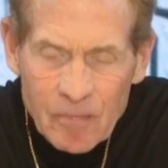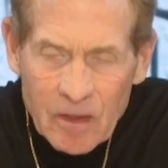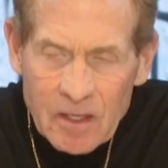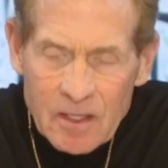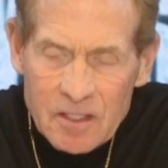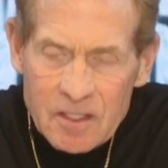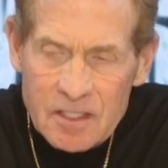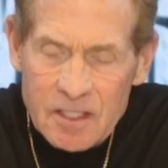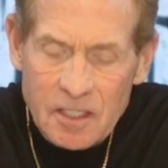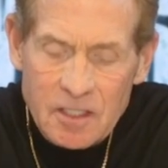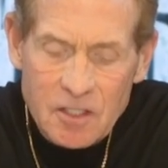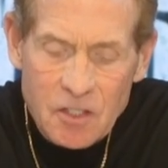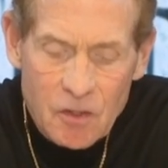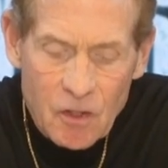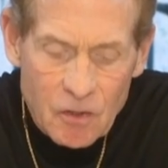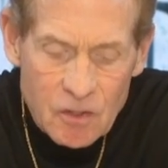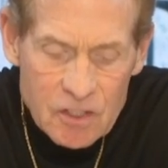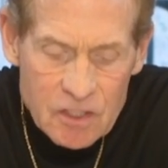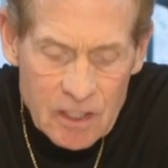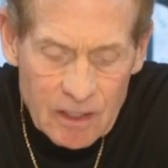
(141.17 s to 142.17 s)
6 of
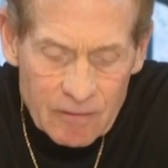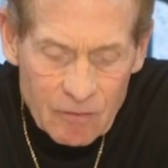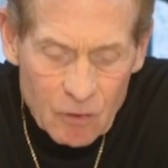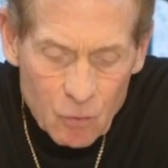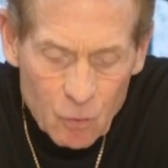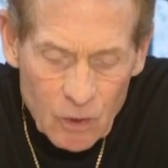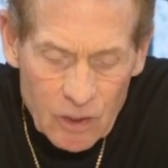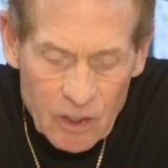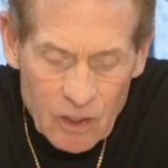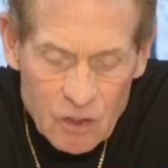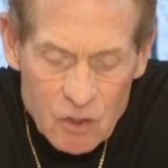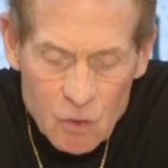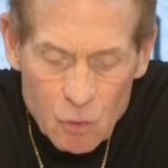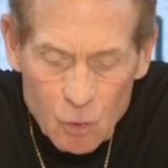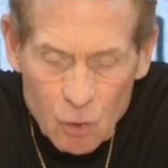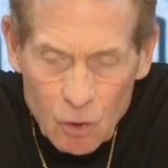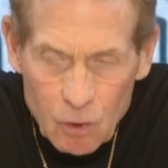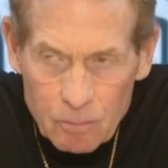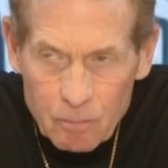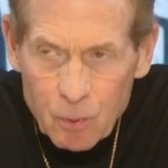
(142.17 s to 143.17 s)
those 7 wins
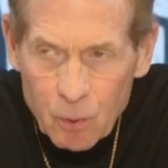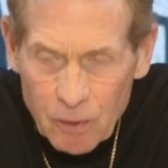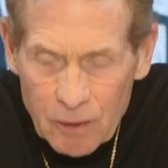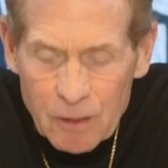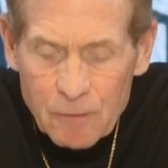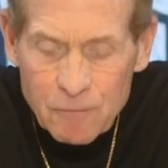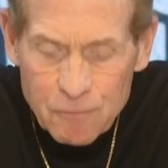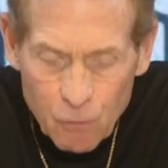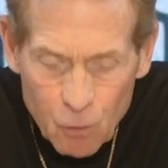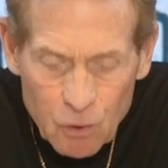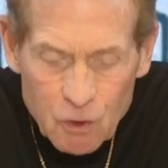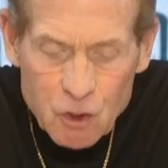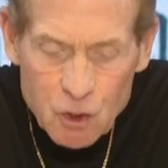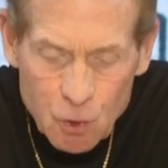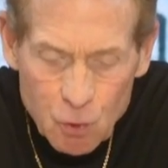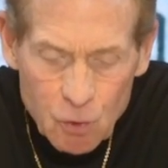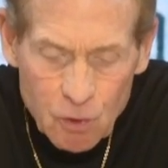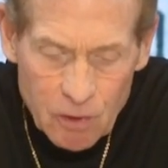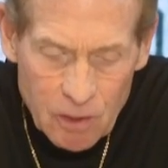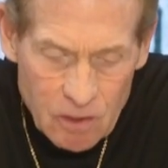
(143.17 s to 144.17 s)
were pretty
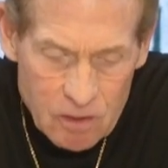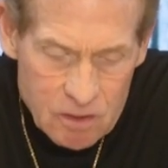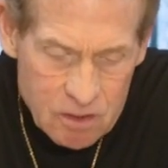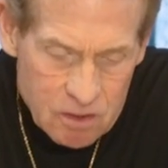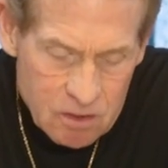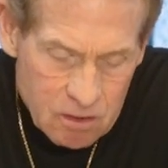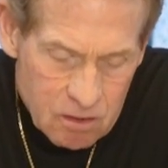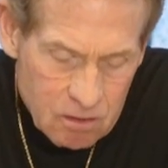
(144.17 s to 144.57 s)
fortuitous,